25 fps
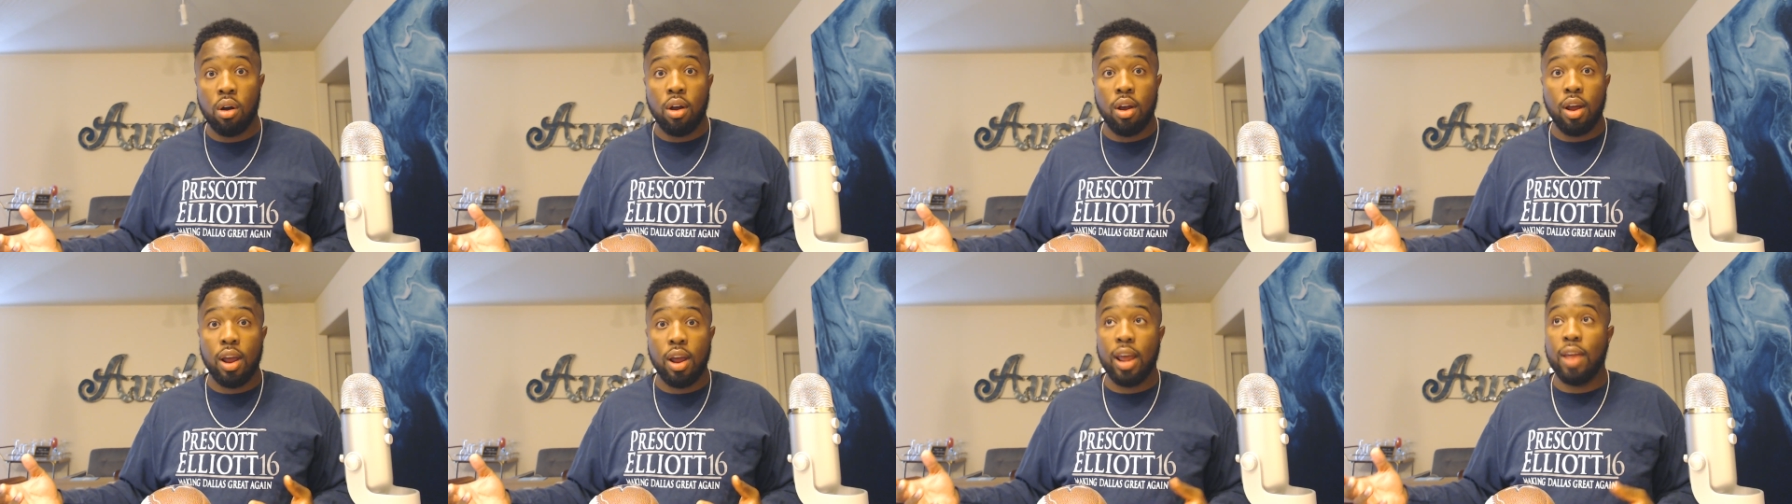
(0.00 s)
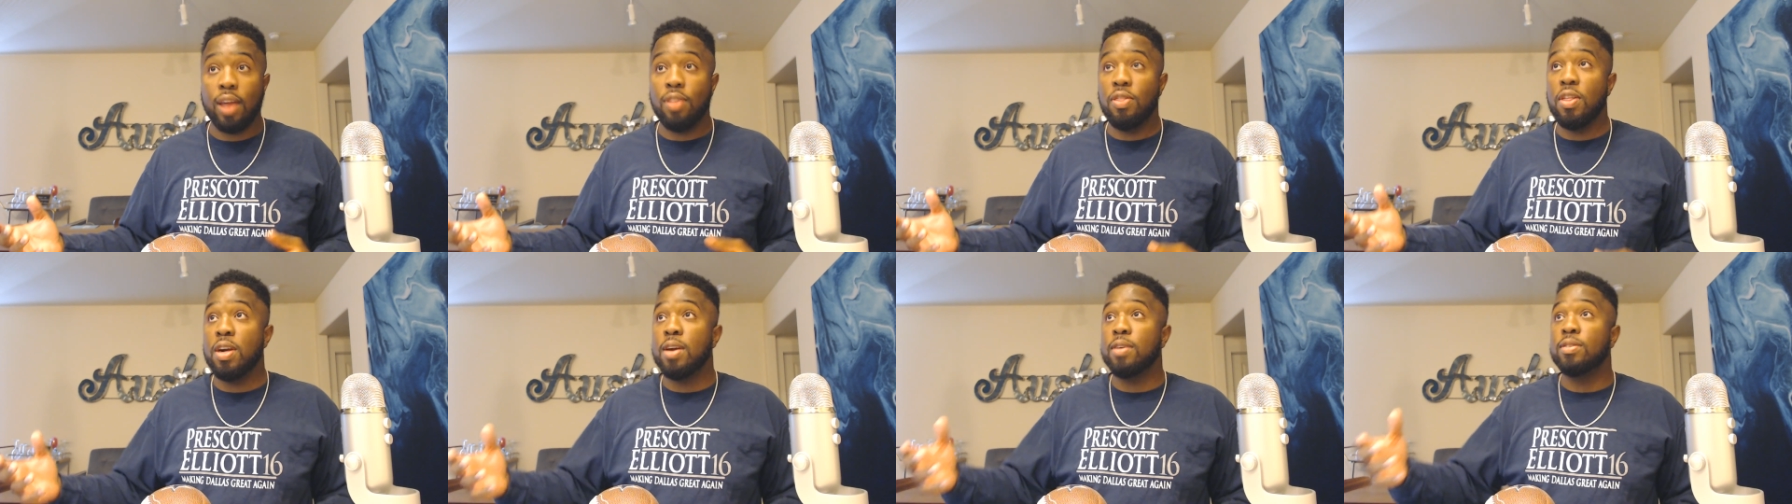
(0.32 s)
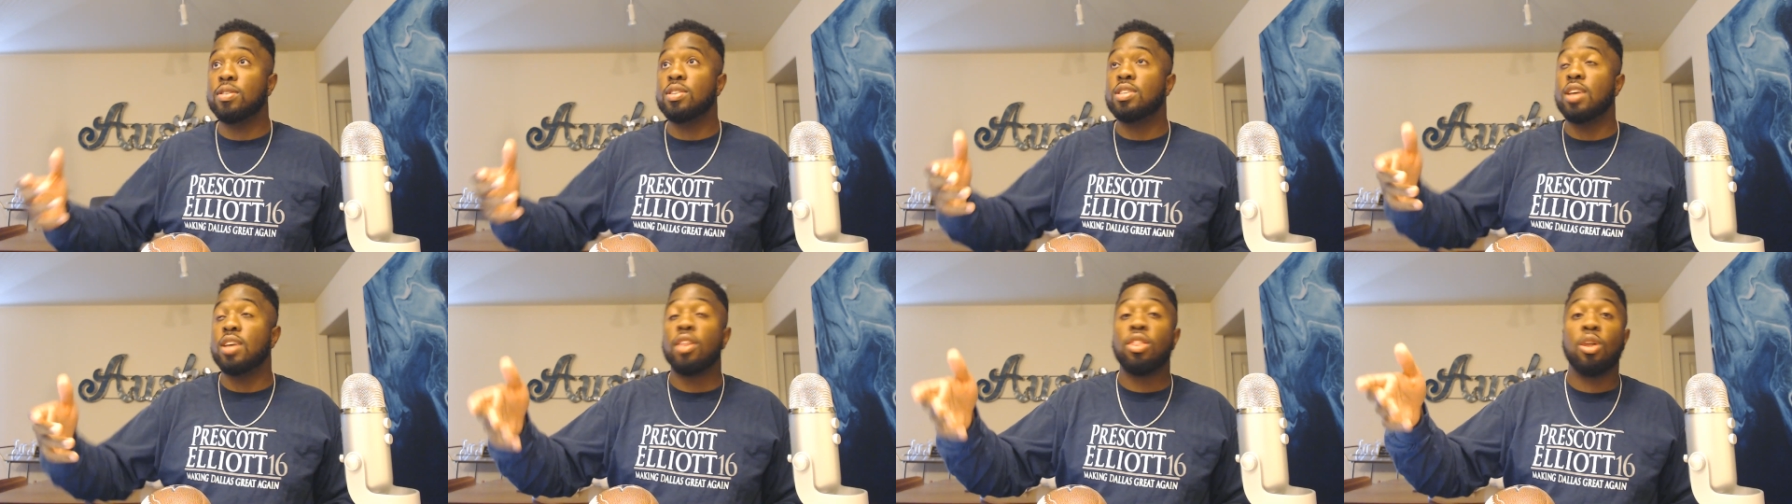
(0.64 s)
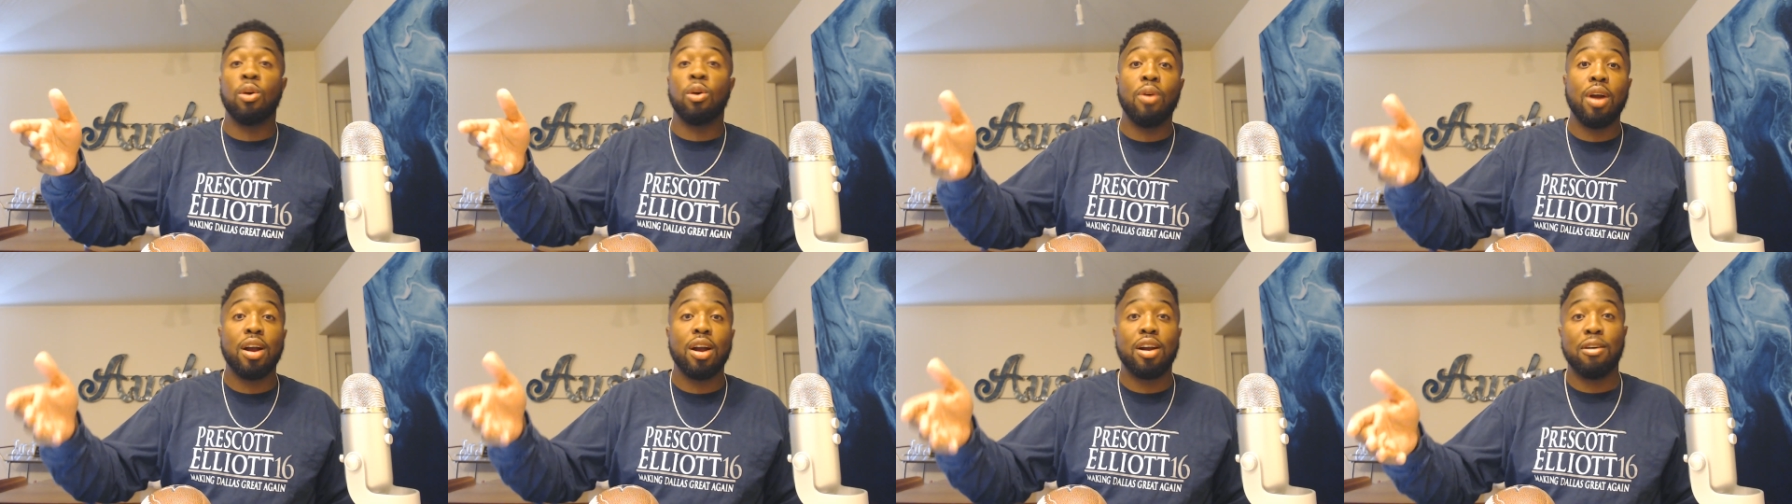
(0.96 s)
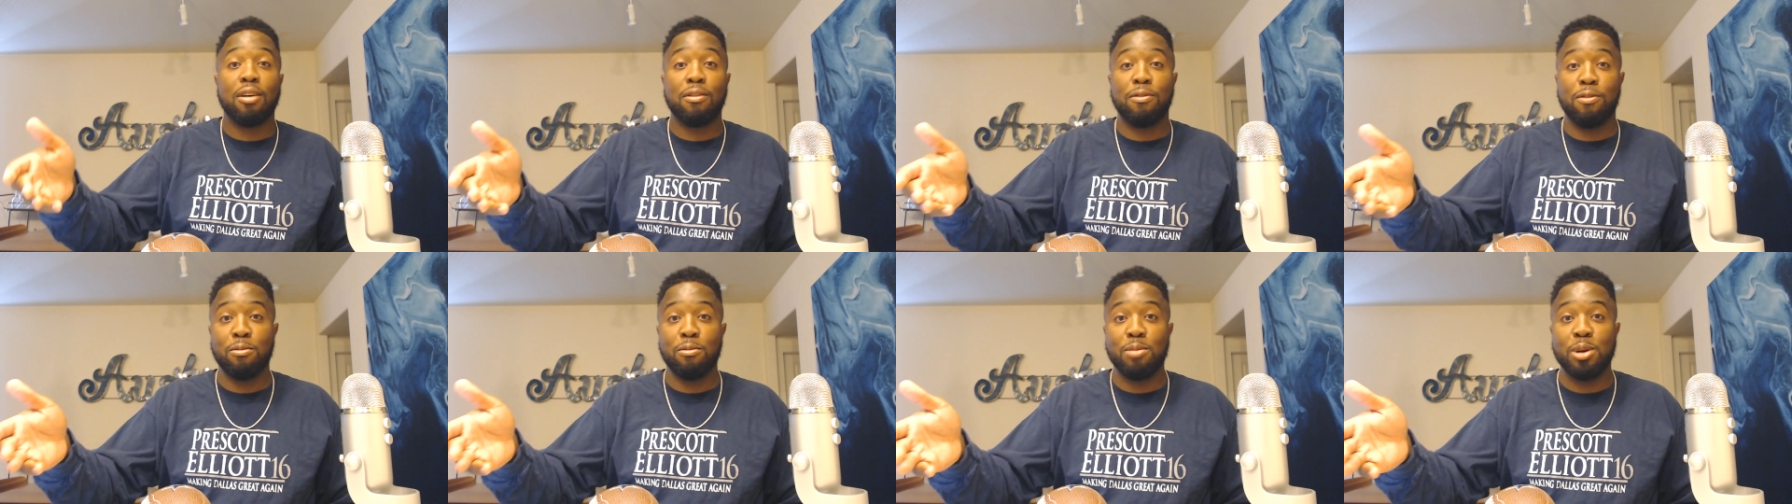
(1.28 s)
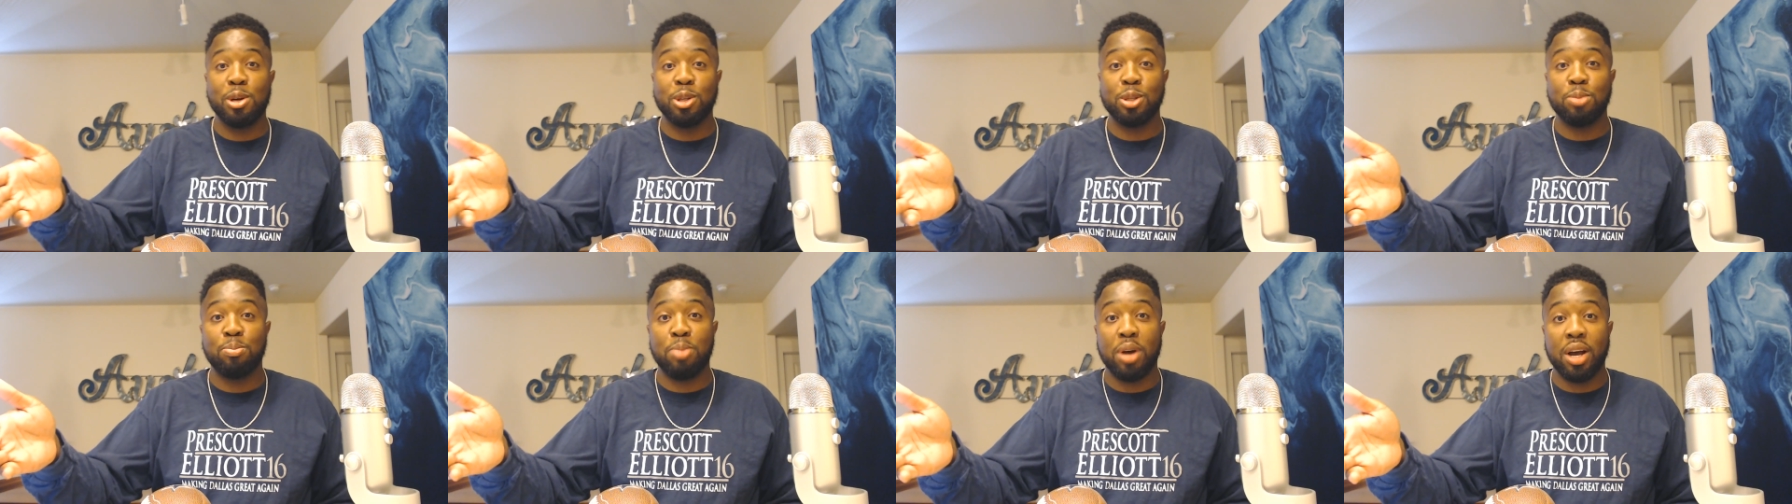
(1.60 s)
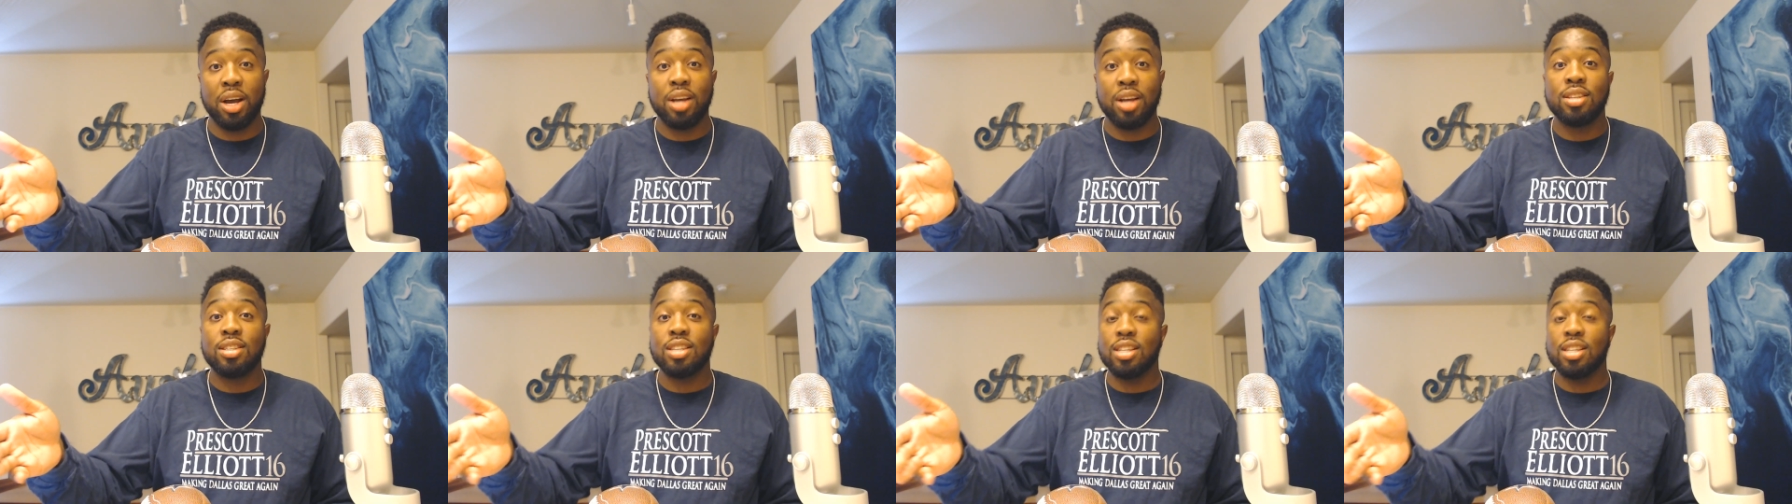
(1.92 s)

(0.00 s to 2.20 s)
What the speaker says: and they set the record for most punts